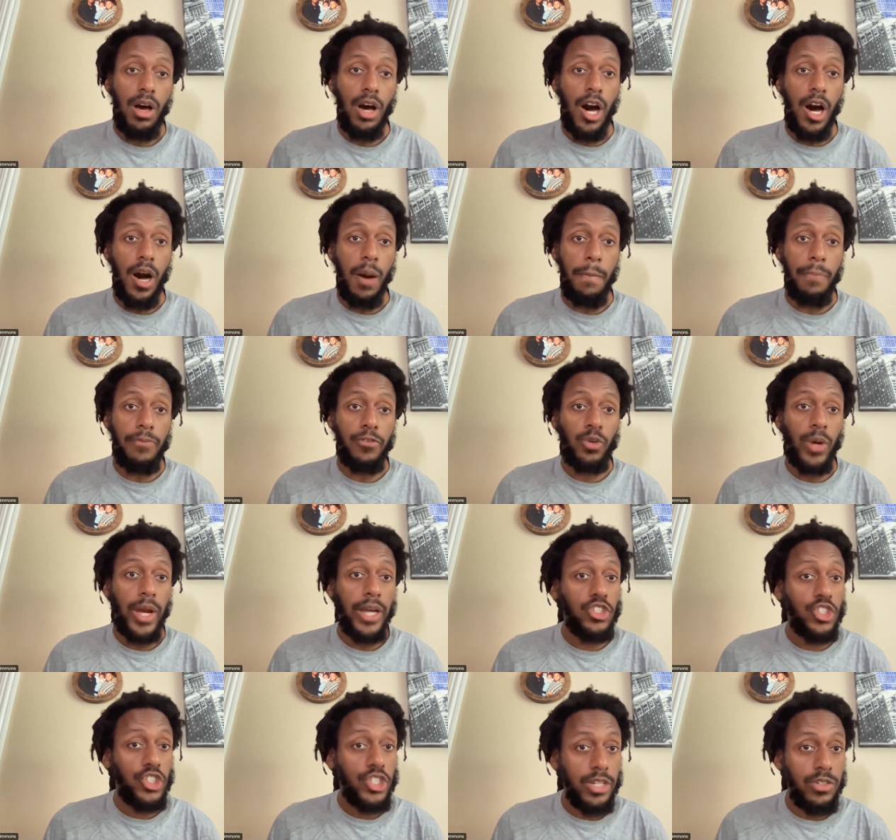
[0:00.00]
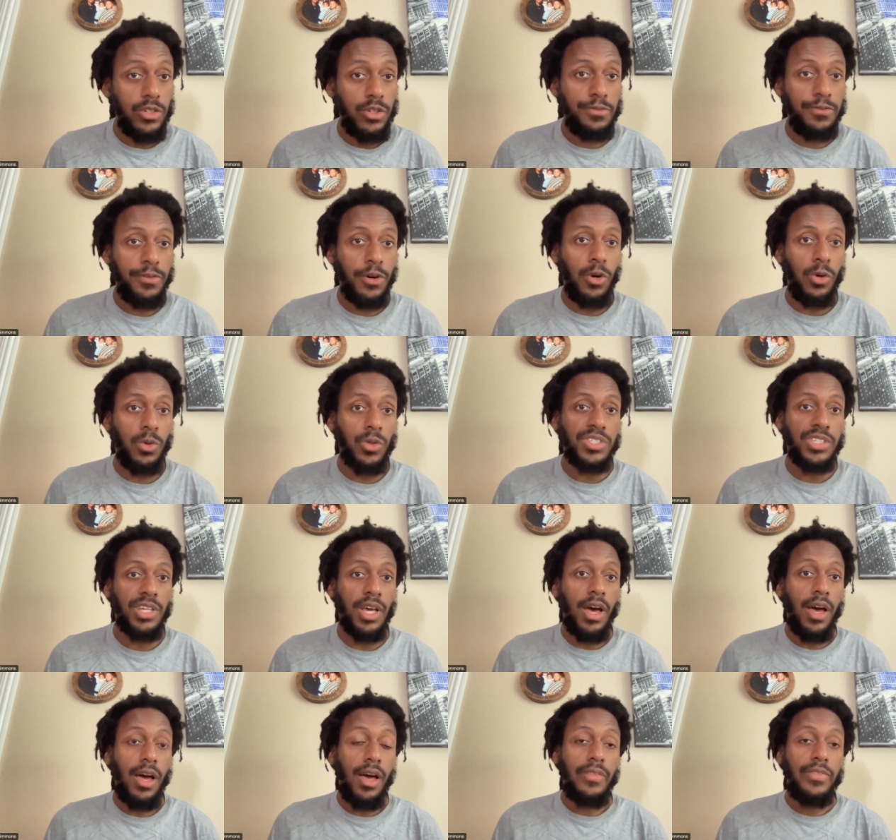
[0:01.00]
transgender folks.
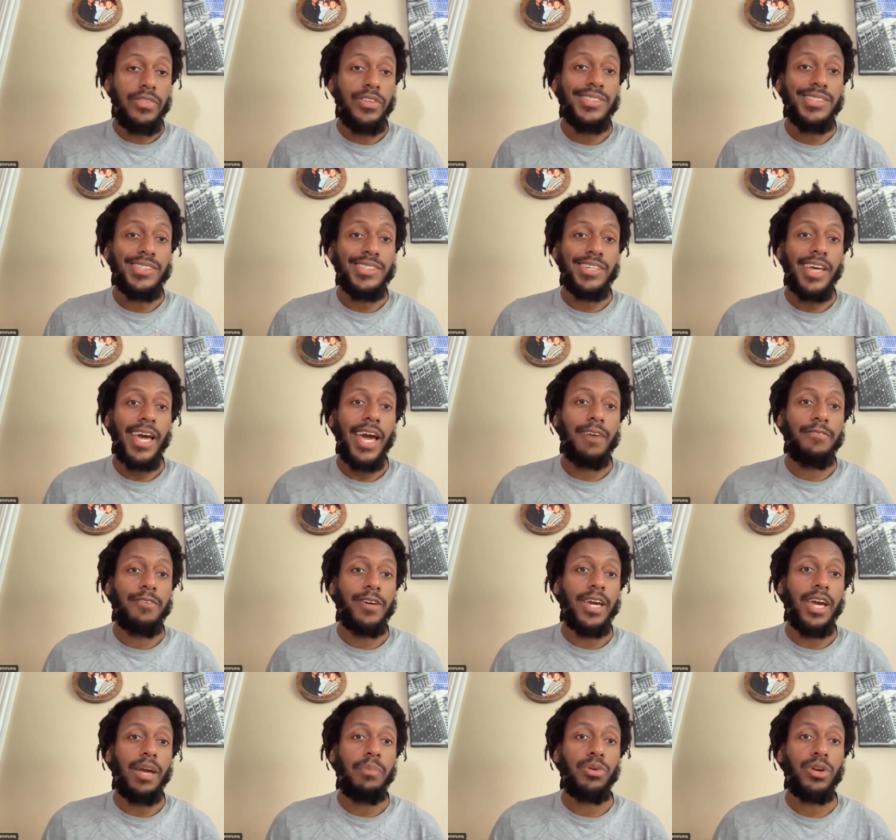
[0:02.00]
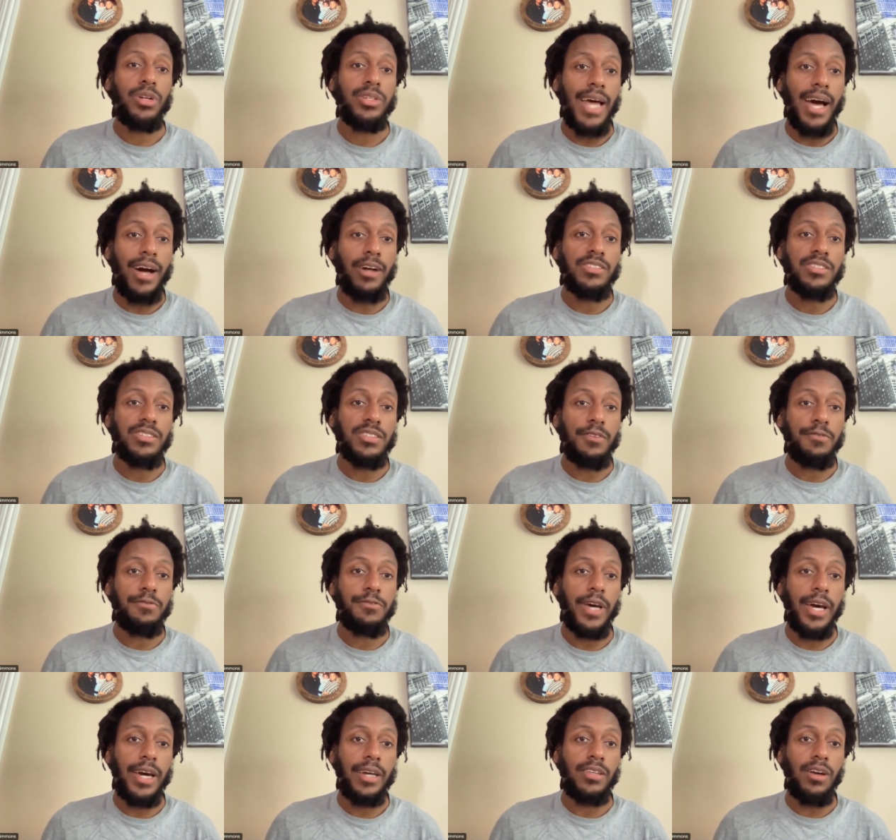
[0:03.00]
This is having a pronounced
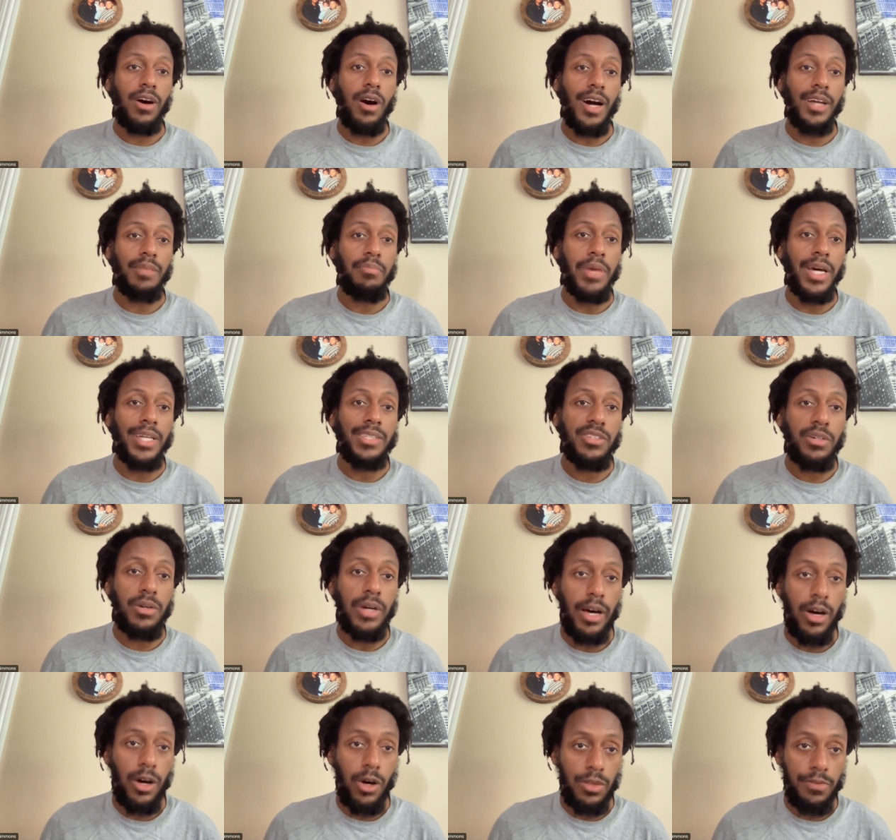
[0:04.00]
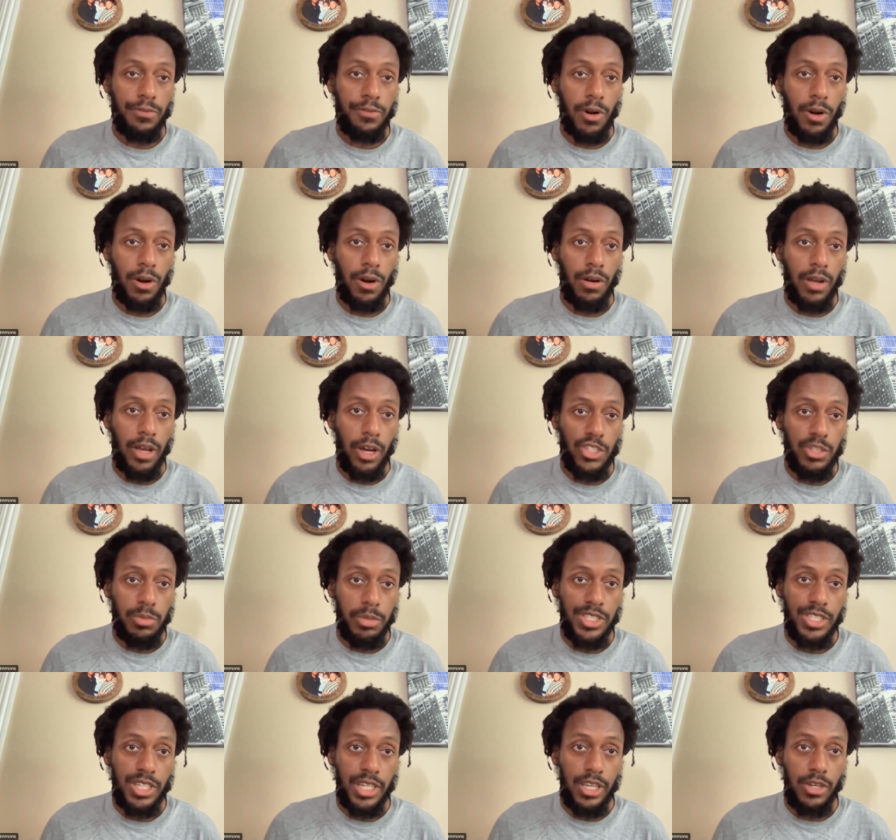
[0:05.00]
effect on mental health for
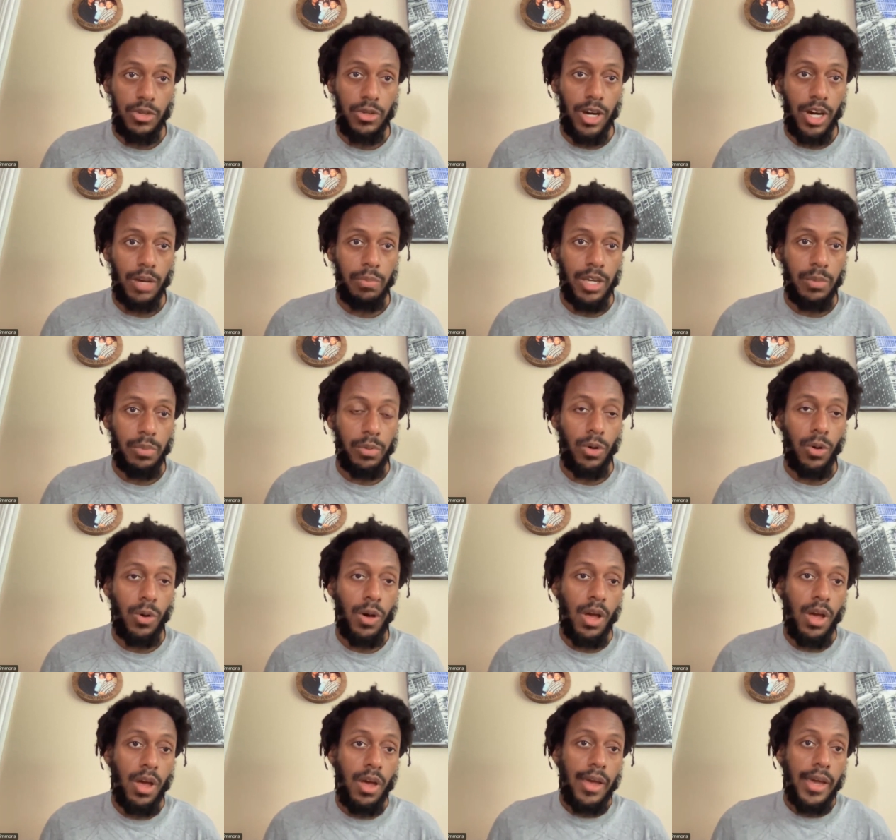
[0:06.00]
LGBTQ young people.